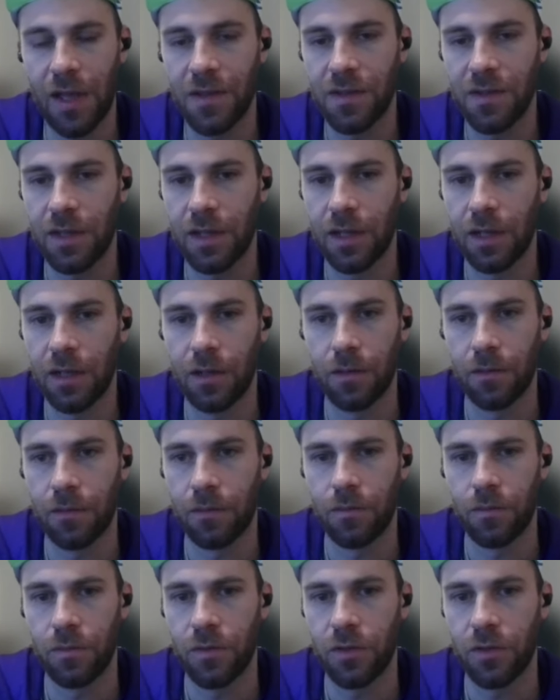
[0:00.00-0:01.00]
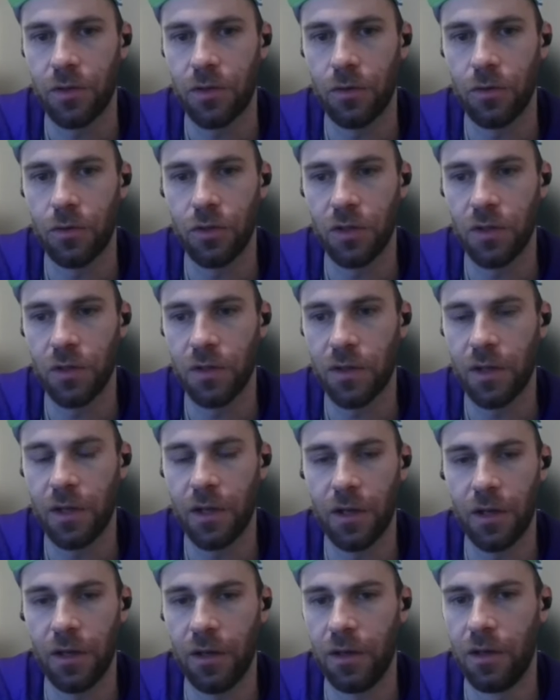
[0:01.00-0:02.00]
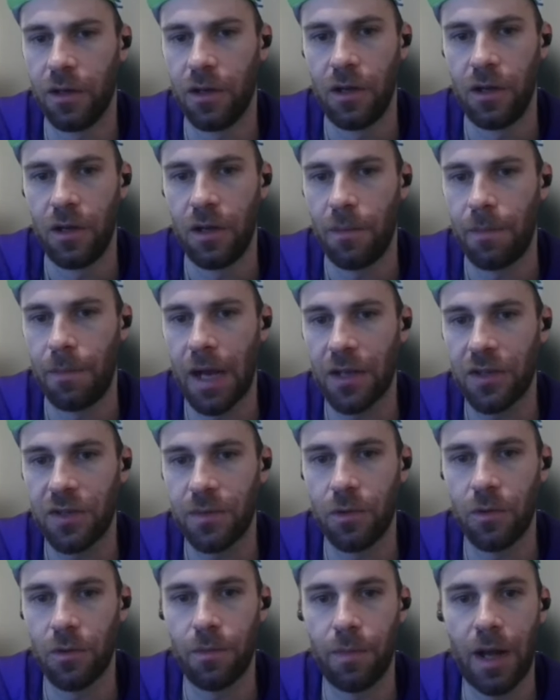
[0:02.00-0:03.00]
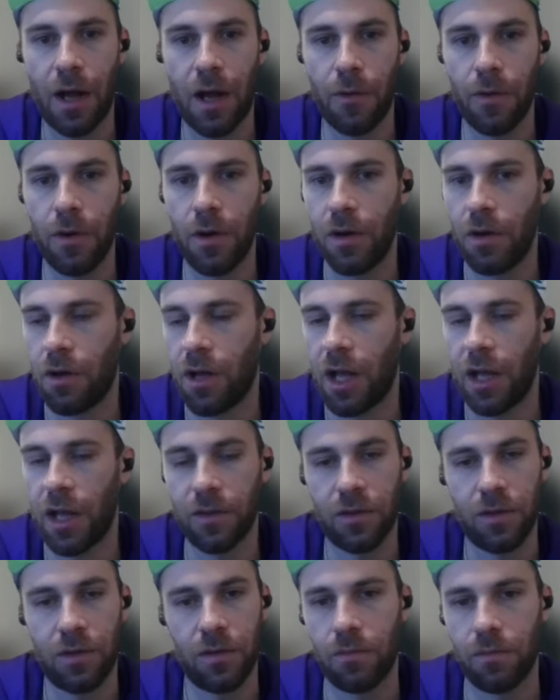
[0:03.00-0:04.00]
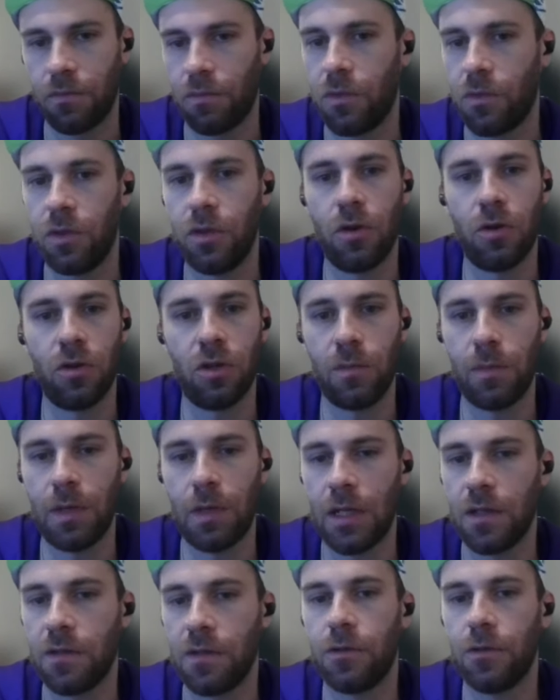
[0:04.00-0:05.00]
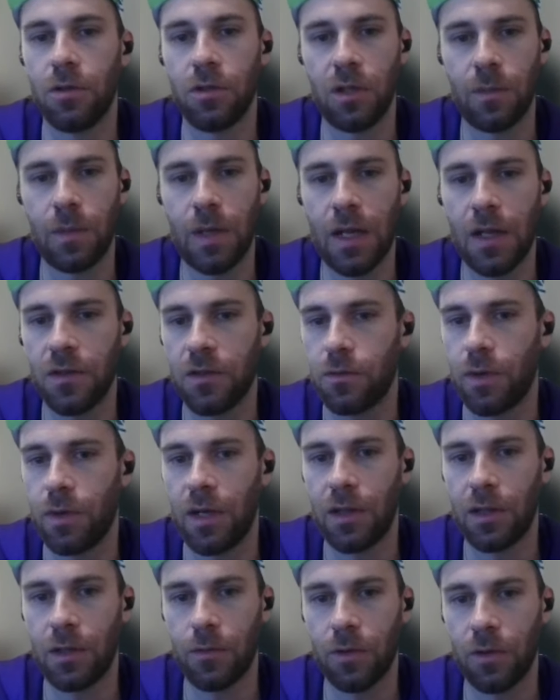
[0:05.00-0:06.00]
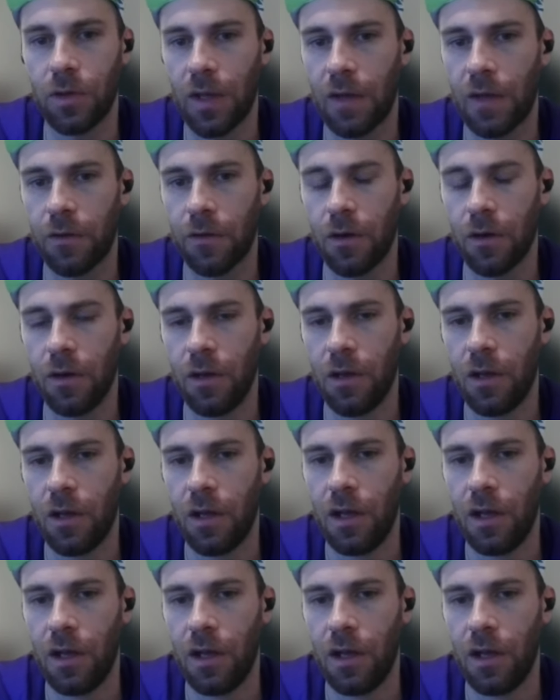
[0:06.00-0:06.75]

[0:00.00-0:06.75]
testing. So just maximal power, 30 minutes, 40 minutes, 20, whatever.